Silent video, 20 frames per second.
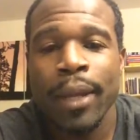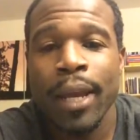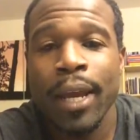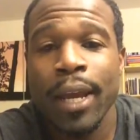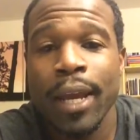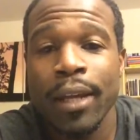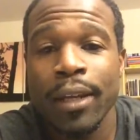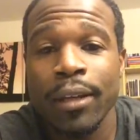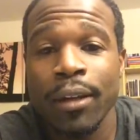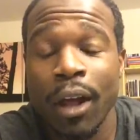
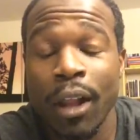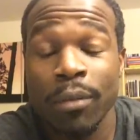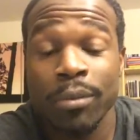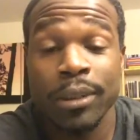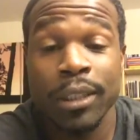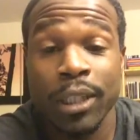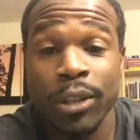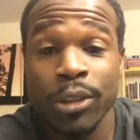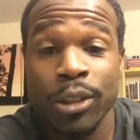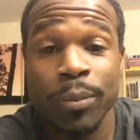and all of
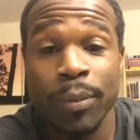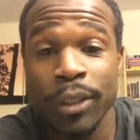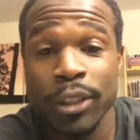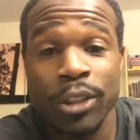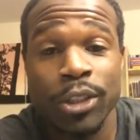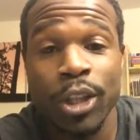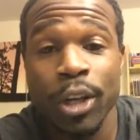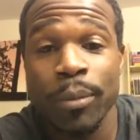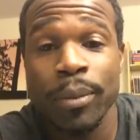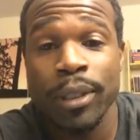a sudden there's a
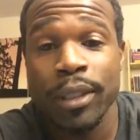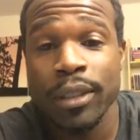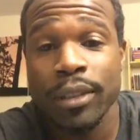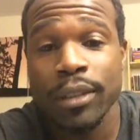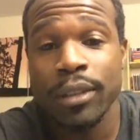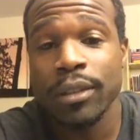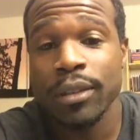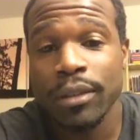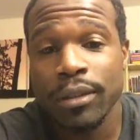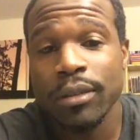bunch of
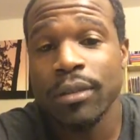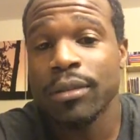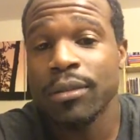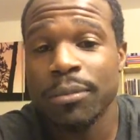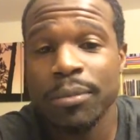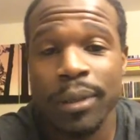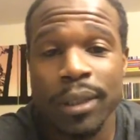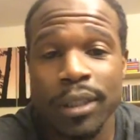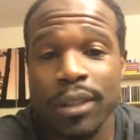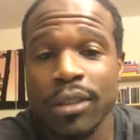turbulence.
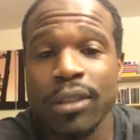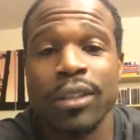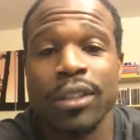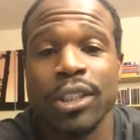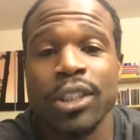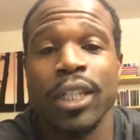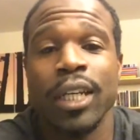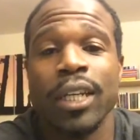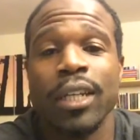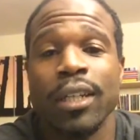Plane
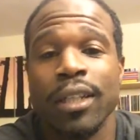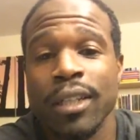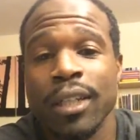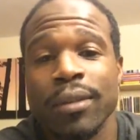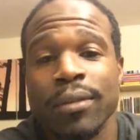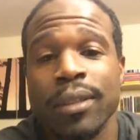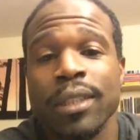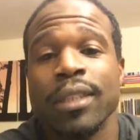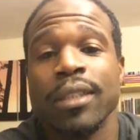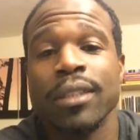starts
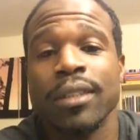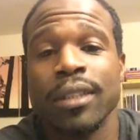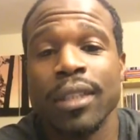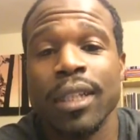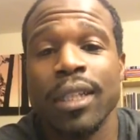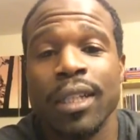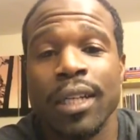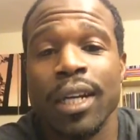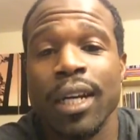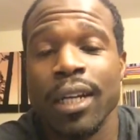shaking, everything's
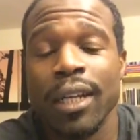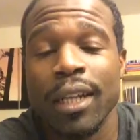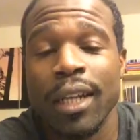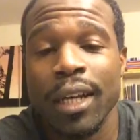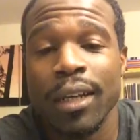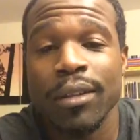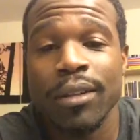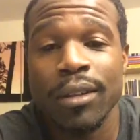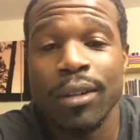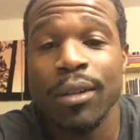getting kind of
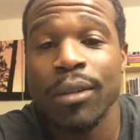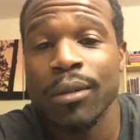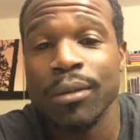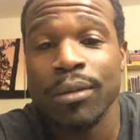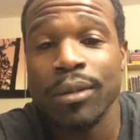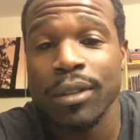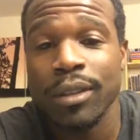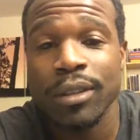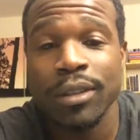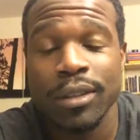like,
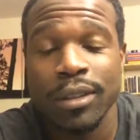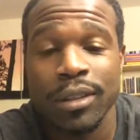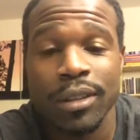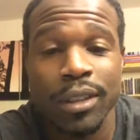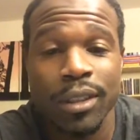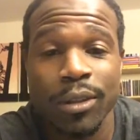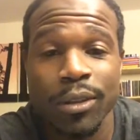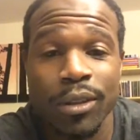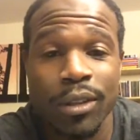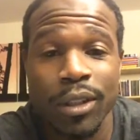yo, this
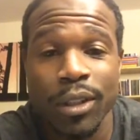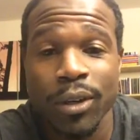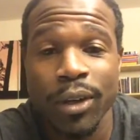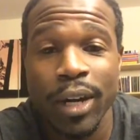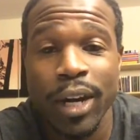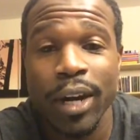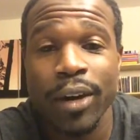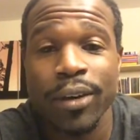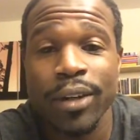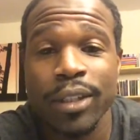is a little
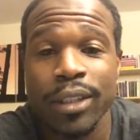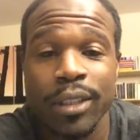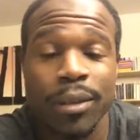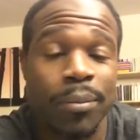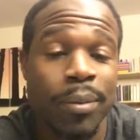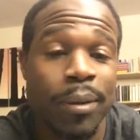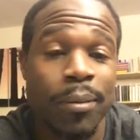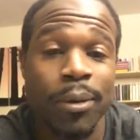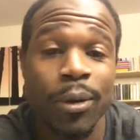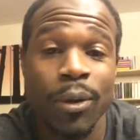hairy.
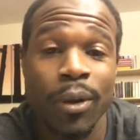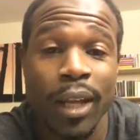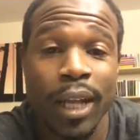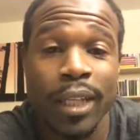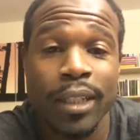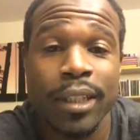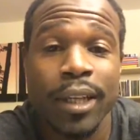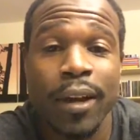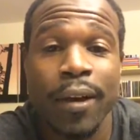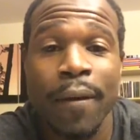Some people don't
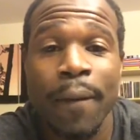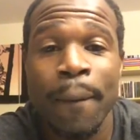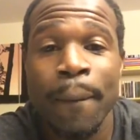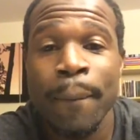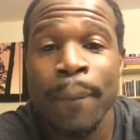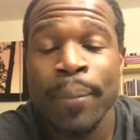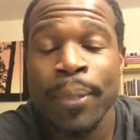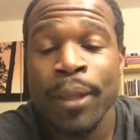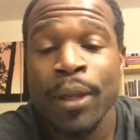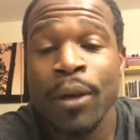like that.
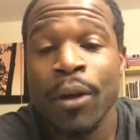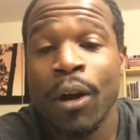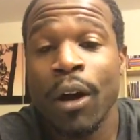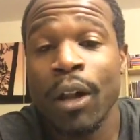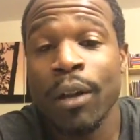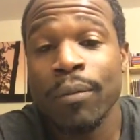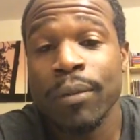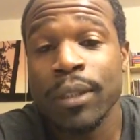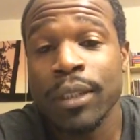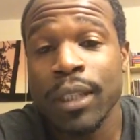
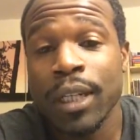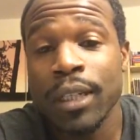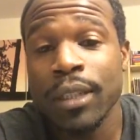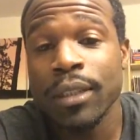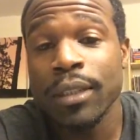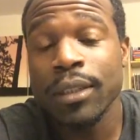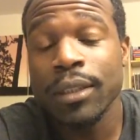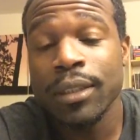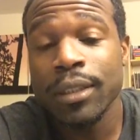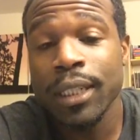All of a
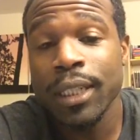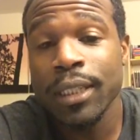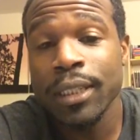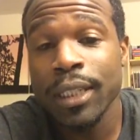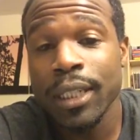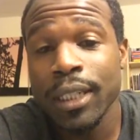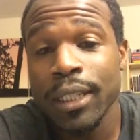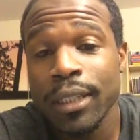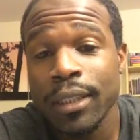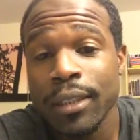sudden, ding,
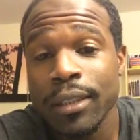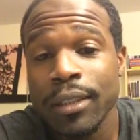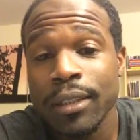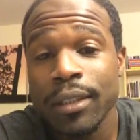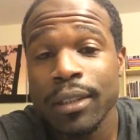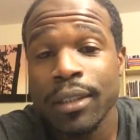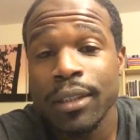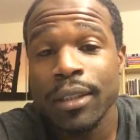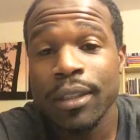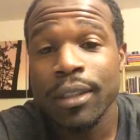
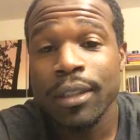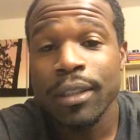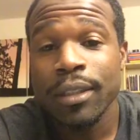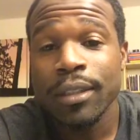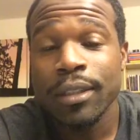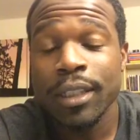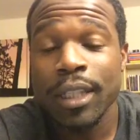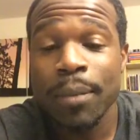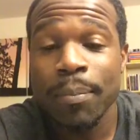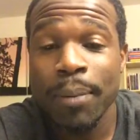ding,
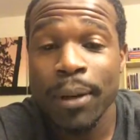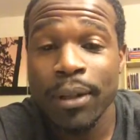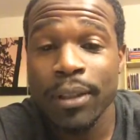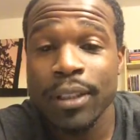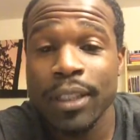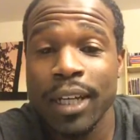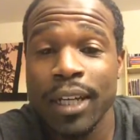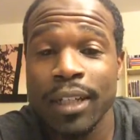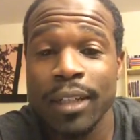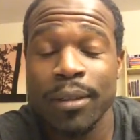seatbelt
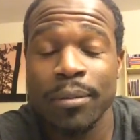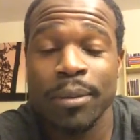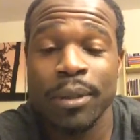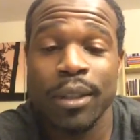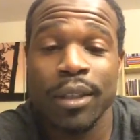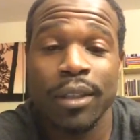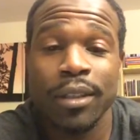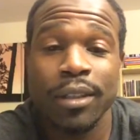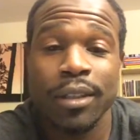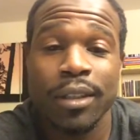sign comes
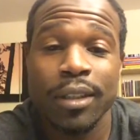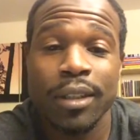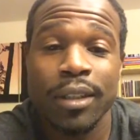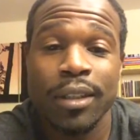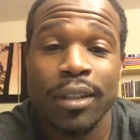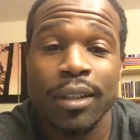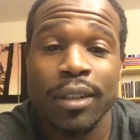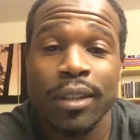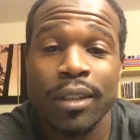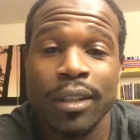on.
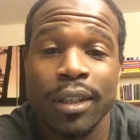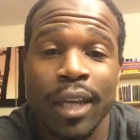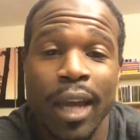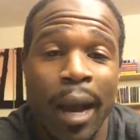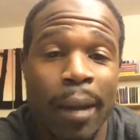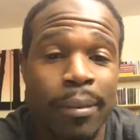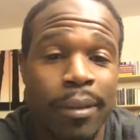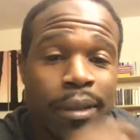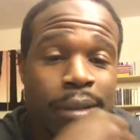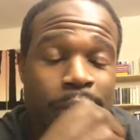
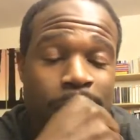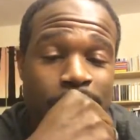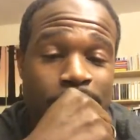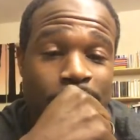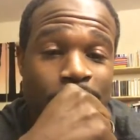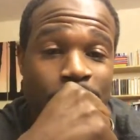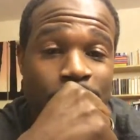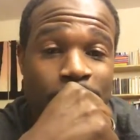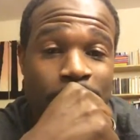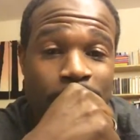Captain gives
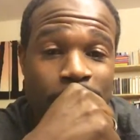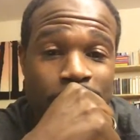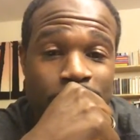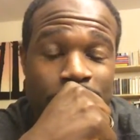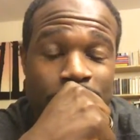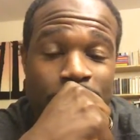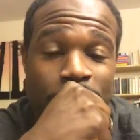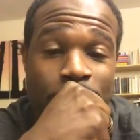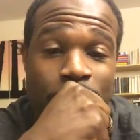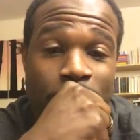a little
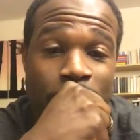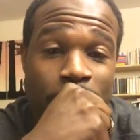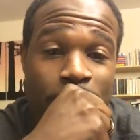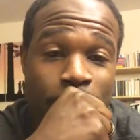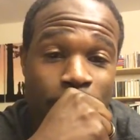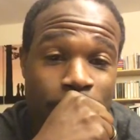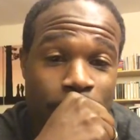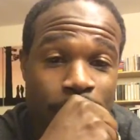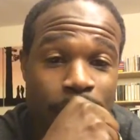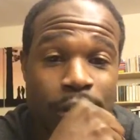message,
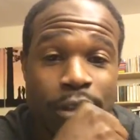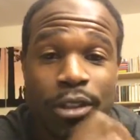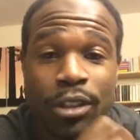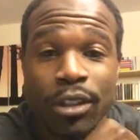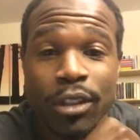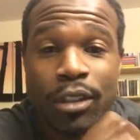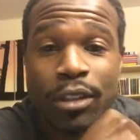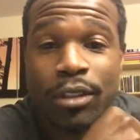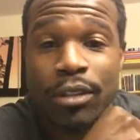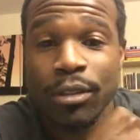everybody, please,
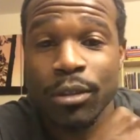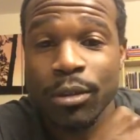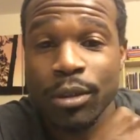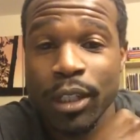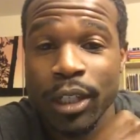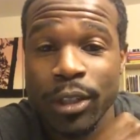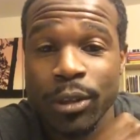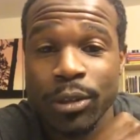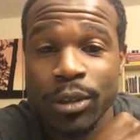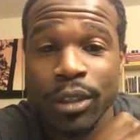
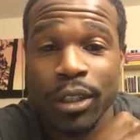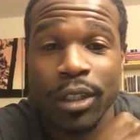take your